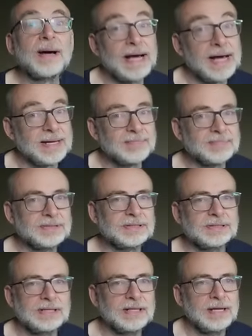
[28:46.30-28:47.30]

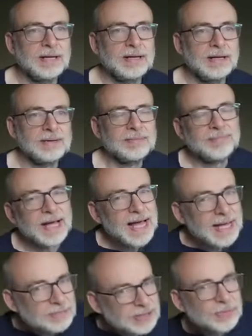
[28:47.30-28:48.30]
perhaps.
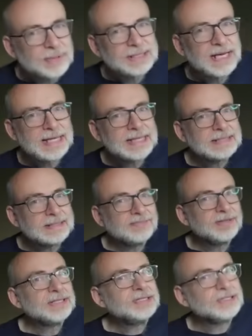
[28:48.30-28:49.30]
Perhaps you were taking
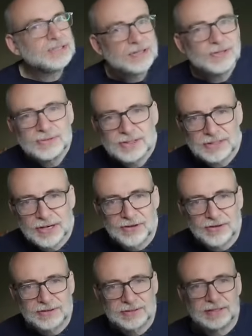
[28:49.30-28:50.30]
something too
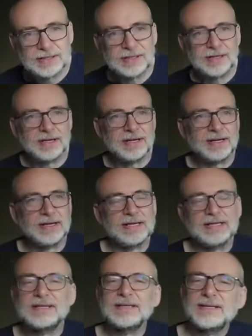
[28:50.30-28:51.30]
seriously
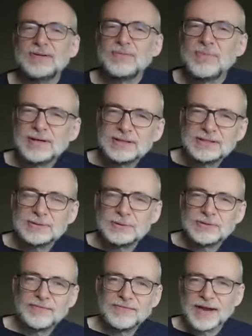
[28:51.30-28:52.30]
and you weren't
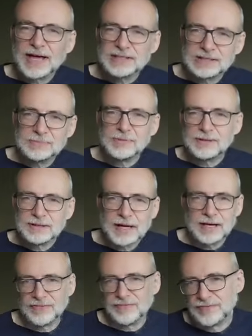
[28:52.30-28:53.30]
sort of flexible
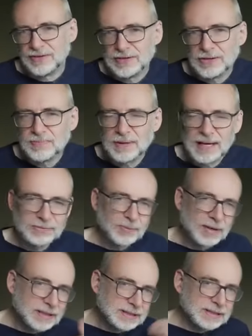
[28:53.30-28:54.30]
enough, and you
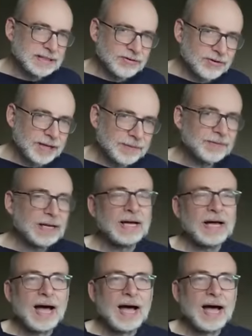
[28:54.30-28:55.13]
perhaps weren't considering